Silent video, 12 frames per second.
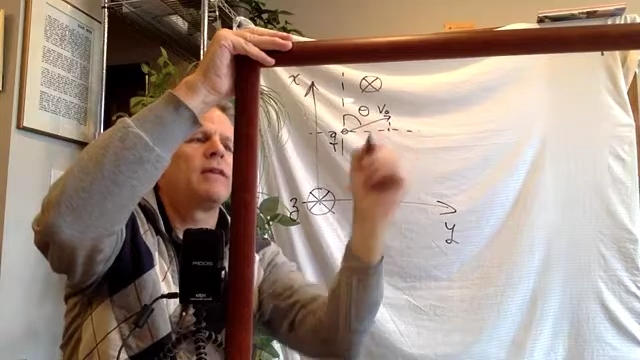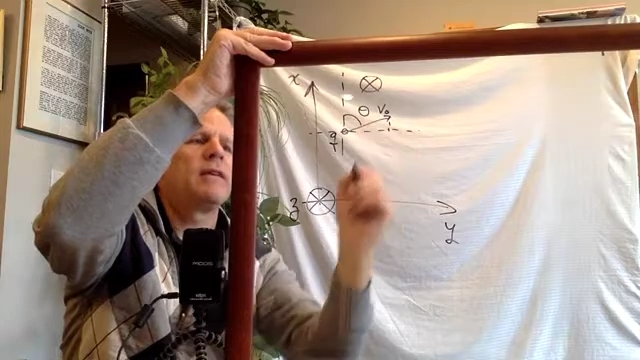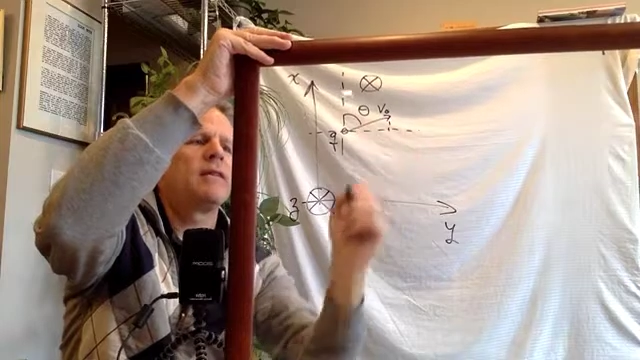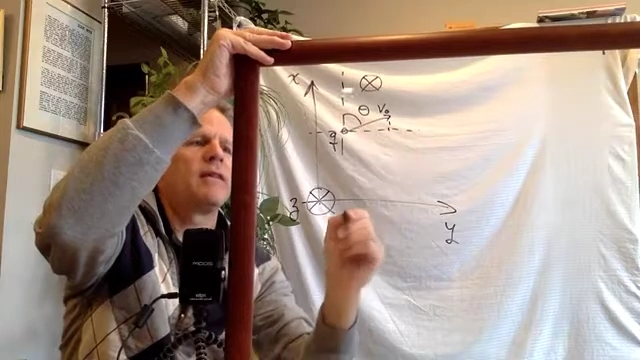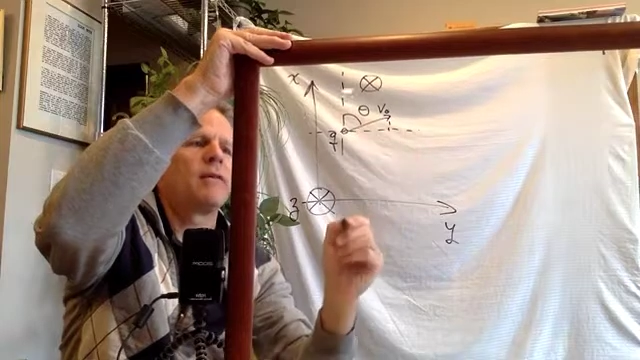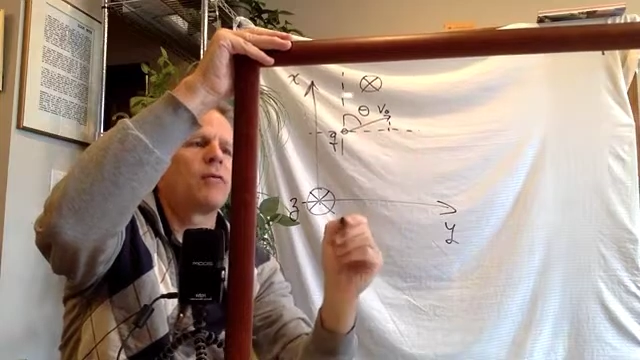
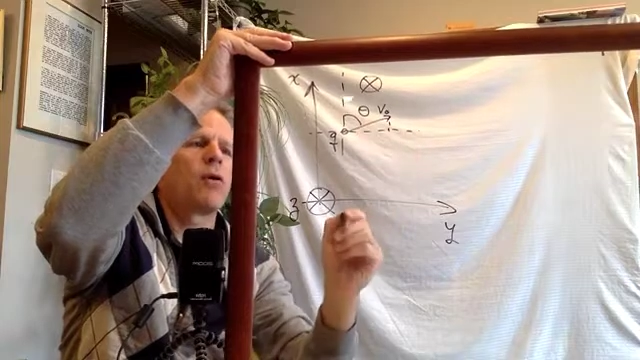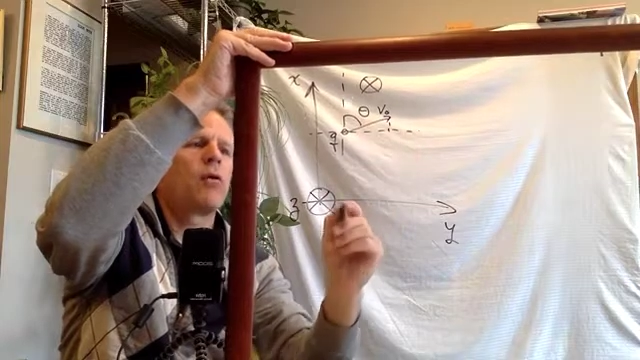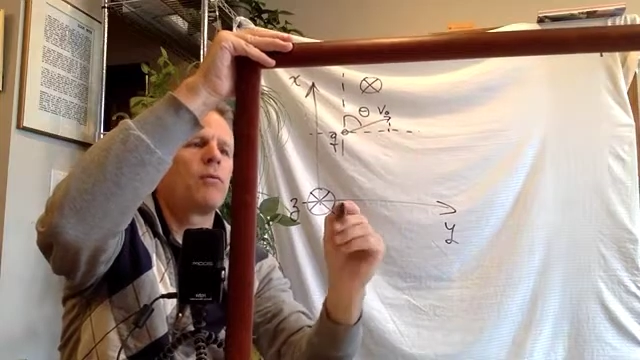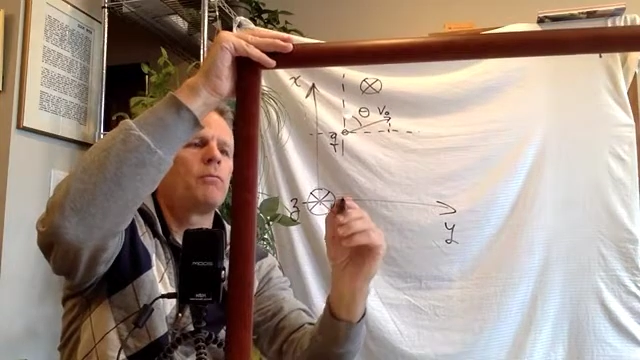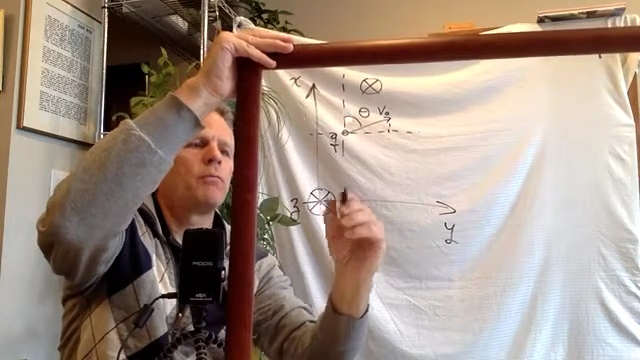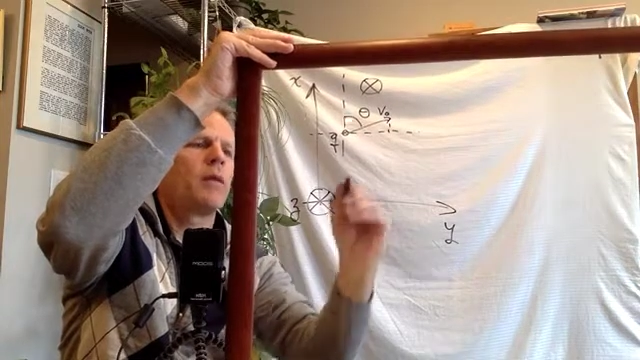
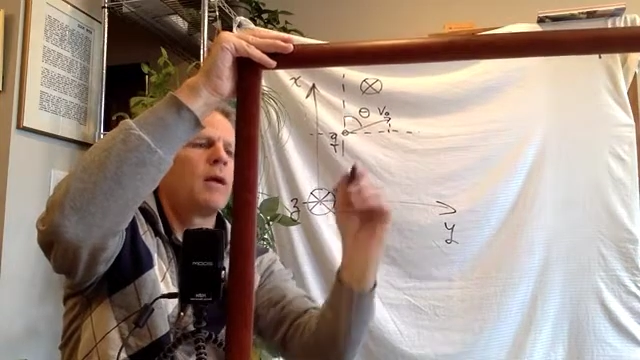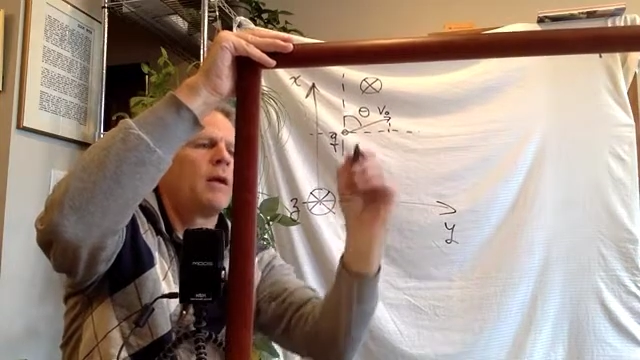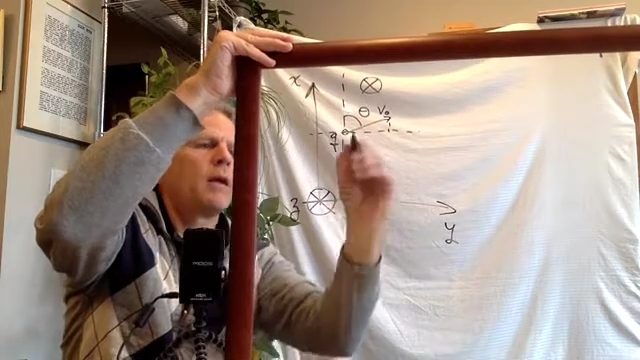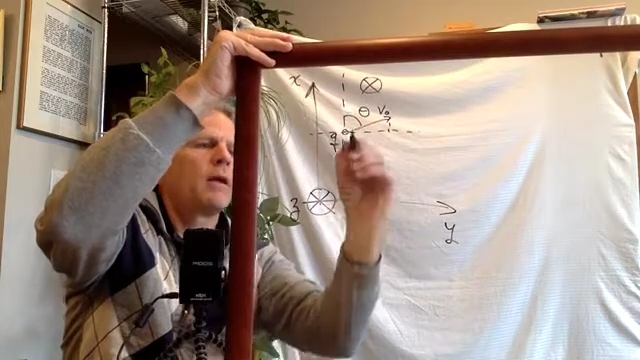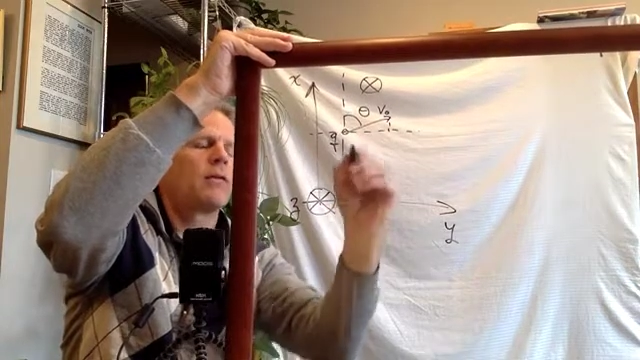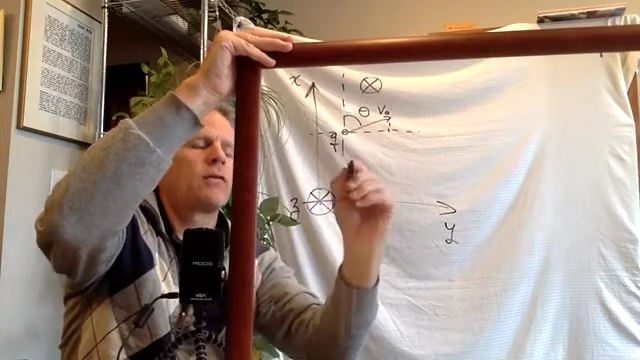v0,
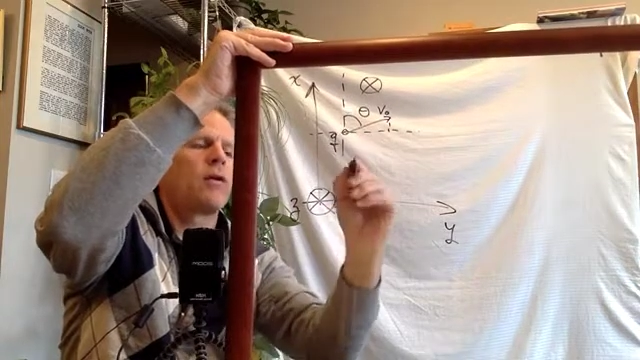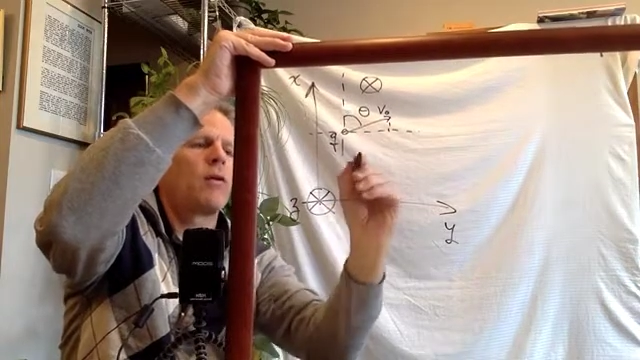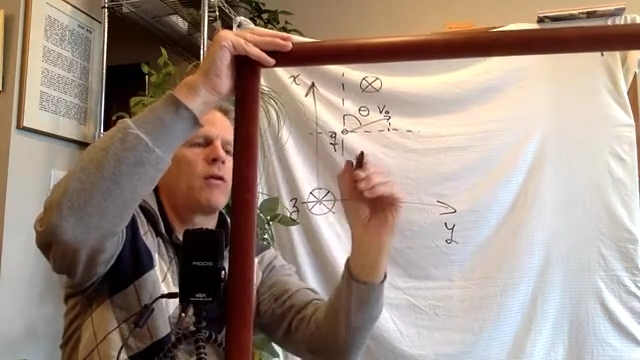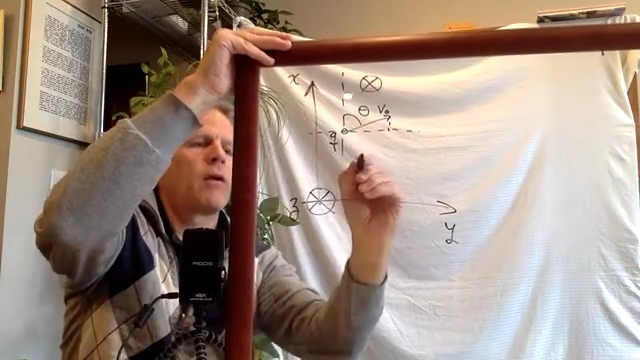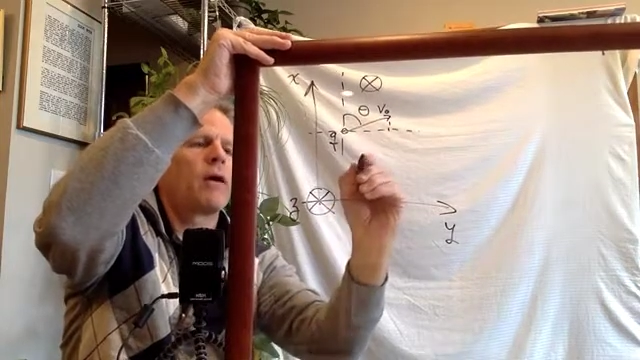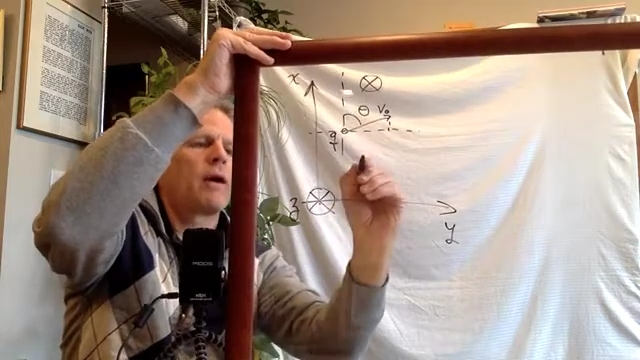and so
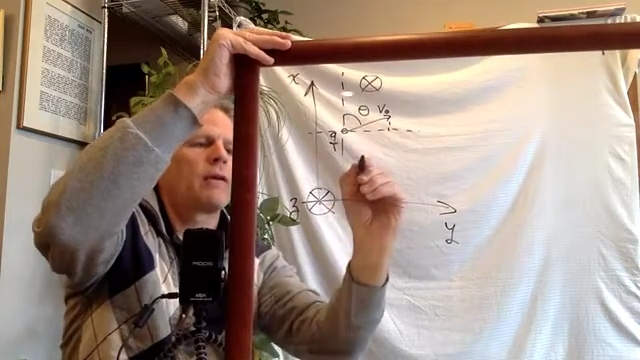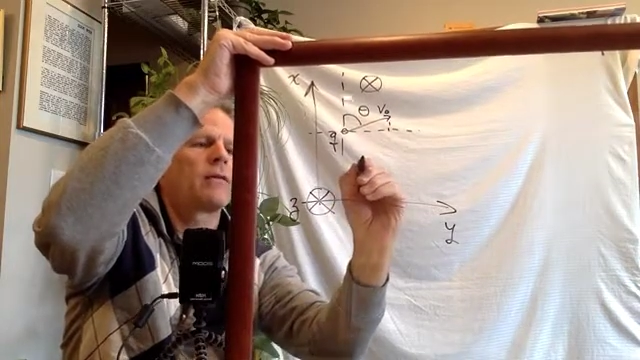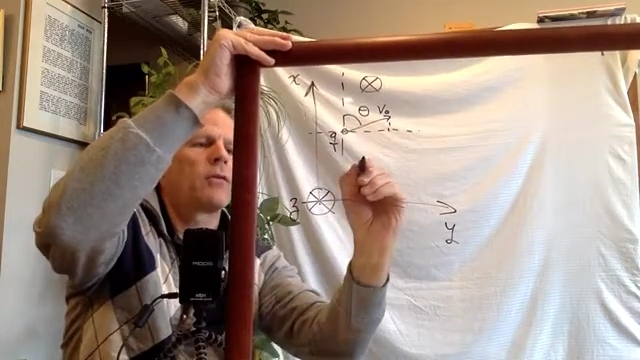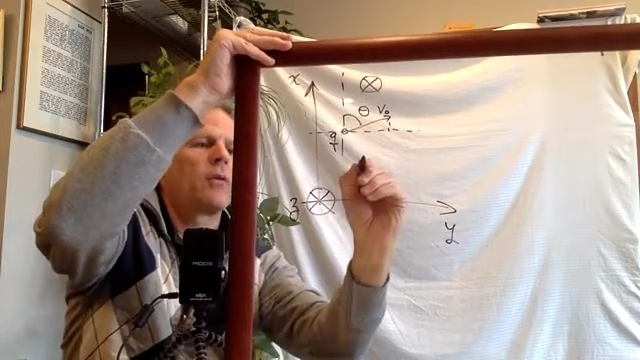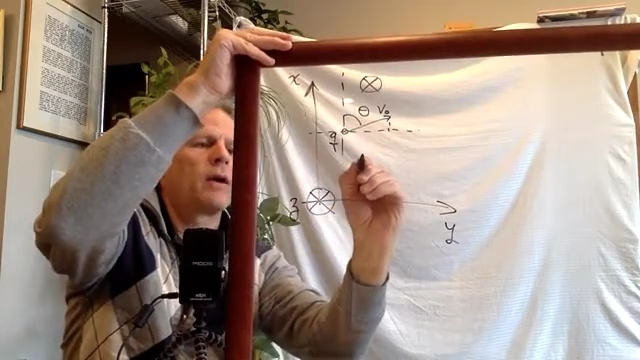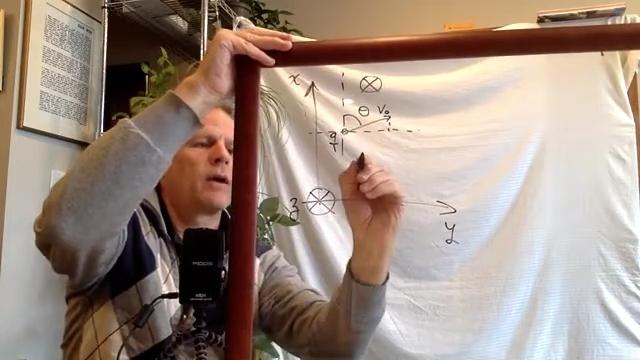our x
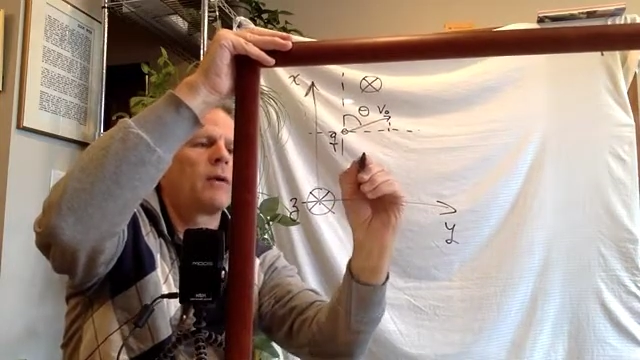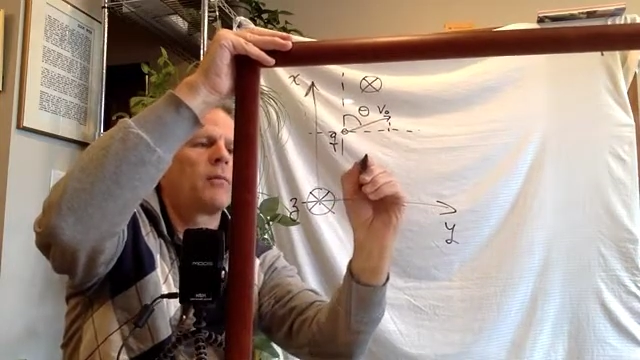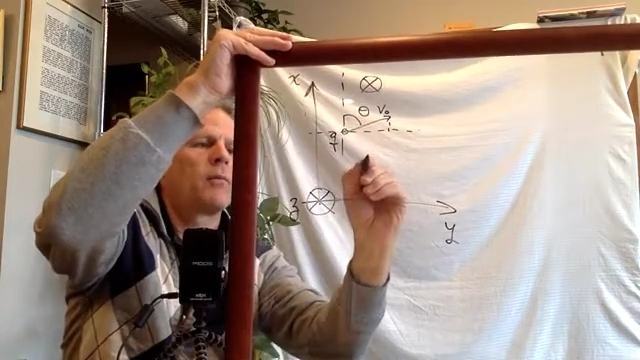and y